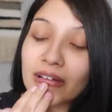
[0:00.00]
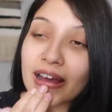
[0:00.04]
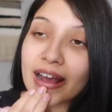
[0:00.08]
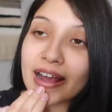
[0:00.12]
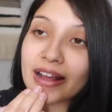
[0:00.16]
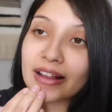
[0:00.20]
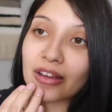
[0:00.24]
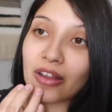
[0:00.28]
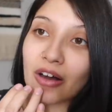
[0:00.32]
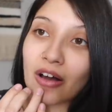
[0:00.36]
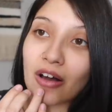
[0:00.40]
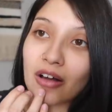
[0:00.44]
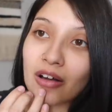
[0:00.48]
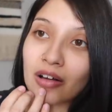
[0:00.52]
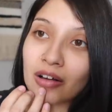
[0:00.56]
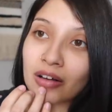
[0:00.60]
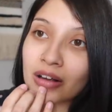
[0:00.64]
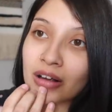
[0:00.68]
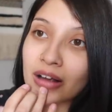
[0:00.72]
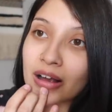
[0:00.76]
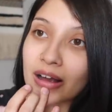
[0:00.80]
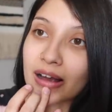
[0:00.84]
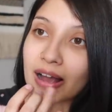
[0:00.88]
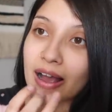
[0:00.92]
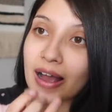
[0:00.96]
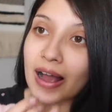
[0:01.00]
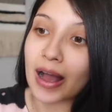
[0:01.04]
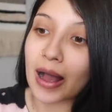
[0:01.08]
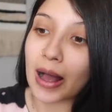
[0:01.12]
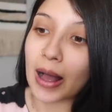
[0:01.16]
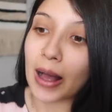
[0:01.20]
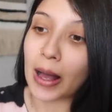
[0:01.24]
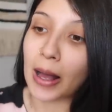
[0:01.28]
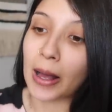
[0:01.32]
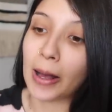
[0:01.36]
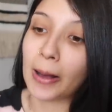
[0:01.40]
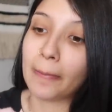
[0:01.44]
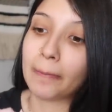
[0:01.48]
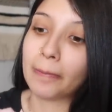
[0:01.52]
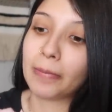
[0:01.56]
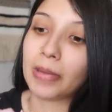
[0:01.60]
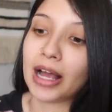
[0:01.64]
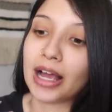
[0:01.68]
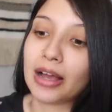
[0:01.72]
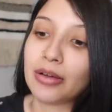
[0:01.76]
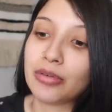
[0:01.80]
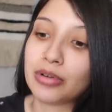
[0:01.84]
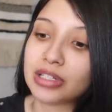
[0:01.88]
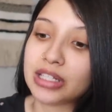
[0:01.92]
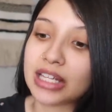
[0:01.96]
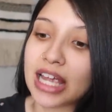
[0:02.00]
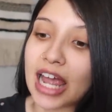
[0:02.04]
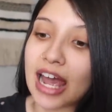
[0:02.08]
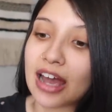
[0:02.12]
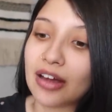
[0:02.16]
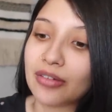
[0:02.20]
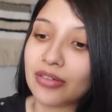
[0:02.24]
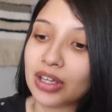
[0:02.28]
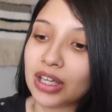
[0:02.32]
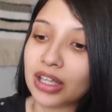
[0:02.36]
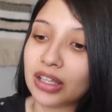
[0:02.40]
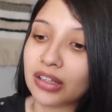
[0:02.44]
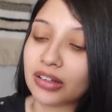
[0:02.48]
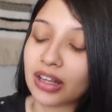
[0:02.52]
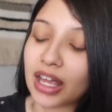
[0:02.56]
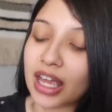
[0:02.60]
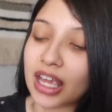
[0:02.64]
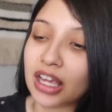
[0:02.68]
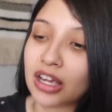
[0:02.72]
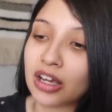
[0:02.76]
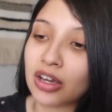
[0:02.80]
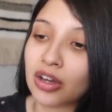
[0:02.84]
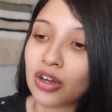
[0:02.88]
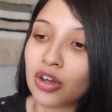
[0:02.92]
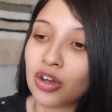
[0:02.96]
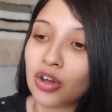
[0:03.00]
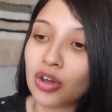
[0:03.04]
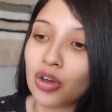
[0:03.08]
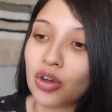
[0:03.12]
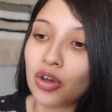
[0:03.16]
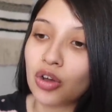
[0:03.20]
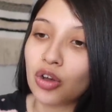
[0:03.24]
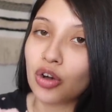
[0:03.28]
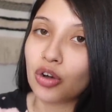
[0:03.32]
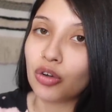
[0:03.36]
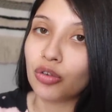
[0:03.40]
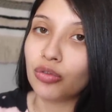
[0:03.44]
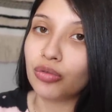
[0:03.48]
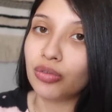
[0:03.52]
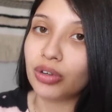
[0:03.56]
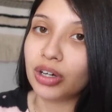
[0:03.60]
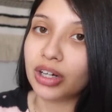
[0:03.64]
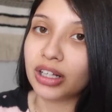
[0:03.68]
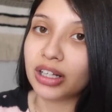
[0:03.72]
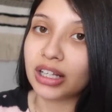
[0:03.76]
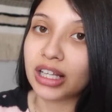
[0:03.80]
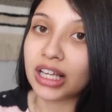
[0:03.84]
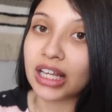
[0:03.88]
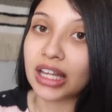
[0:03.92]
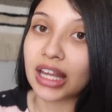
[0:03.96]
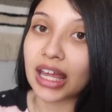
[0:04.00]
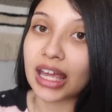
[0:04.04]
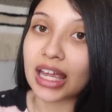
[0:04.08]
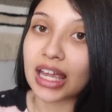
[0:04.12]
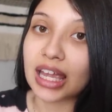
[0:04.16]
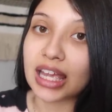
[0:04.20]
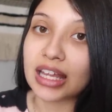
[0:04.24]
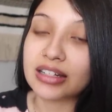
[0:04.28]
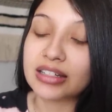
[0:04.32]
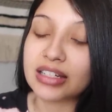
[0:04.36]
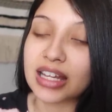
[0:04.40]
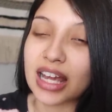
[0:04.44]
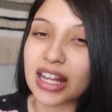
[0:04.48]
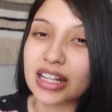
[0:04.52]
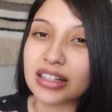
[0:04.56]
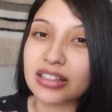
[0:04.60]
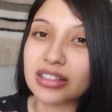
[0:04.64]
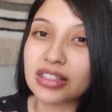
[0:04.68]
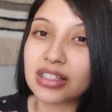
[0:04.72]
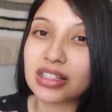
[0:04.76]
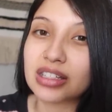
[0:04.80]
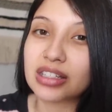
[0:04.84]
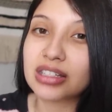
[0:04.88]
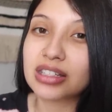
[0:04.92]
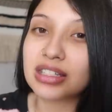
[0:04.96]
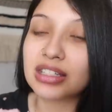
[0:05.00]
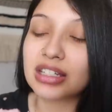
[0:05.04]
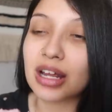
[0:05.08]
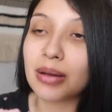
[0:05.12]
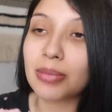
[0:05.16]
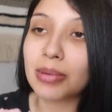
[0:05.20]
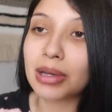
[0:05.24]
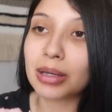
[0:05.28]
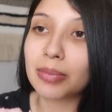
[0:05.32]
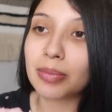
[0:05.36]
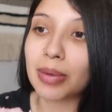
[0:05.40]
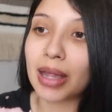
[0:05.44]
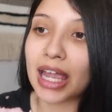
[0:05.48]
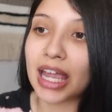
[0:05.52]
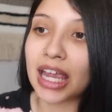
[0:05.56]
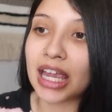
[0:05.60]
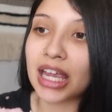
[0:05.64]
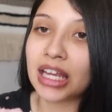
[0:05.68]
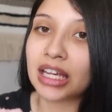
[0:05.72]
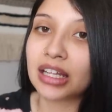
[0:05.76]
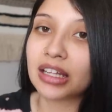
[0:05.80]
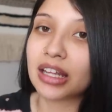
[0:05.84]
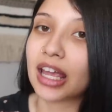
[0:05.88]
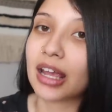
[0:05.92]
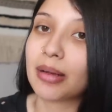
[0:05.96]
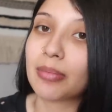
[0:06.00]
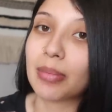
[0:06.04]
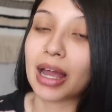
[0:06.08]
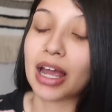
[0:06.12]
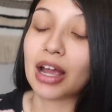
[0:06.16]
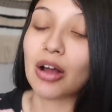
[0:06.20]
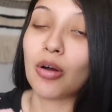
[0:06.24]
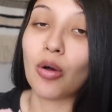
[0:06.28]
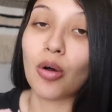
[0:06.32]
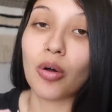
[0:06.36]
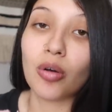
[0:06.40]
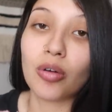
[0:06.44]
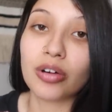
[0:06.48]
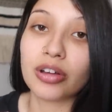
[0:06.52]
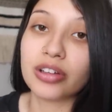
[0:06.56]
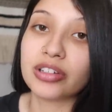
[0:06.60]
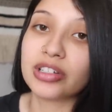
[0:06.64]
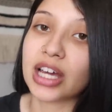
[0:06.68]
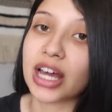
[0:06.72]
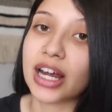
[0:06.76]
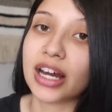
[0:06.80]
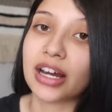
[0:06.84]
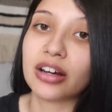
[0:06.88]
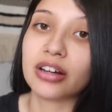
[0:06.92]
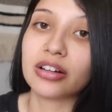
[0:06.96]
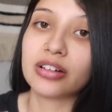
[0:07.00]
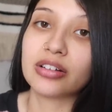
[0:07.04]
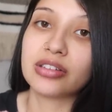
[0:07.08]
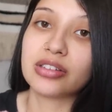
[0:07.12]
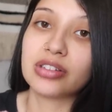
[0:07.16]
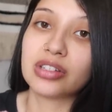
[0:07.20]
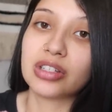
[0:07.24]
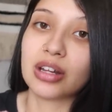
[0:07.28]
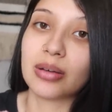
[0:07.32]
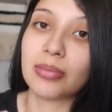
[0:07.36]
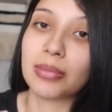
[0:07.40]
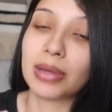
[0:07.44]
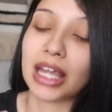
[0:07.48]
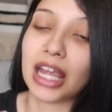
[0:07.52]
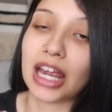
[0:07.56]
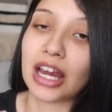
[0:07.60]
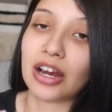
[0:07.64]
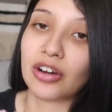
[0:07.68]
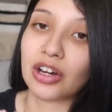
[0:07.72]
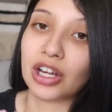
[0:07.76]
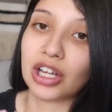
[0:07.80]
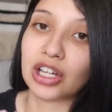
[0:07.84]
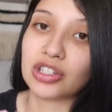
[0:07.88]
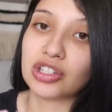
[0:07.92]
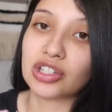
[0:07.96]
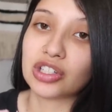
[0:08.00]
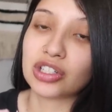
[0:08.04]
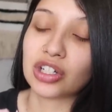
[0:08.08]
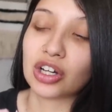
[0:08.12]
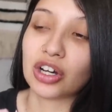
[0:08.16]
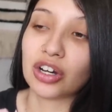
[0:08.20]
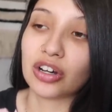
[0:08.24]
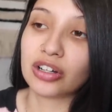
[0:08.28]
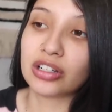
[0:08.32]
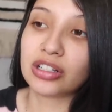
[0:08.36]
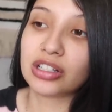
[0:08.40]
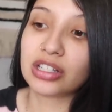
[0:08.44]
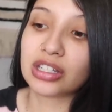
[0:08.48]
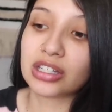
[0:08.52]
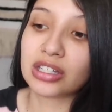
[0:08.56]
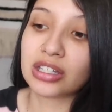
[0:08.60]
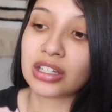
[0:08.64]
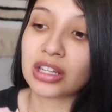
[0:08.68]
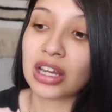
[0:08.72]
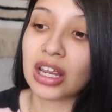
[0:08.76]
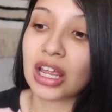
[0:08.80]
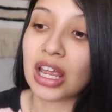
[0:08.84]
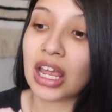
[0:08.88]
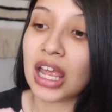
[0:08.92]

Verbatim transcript: night long um, I was having like really like intense stomach pain like my whole entire stomach area just hurts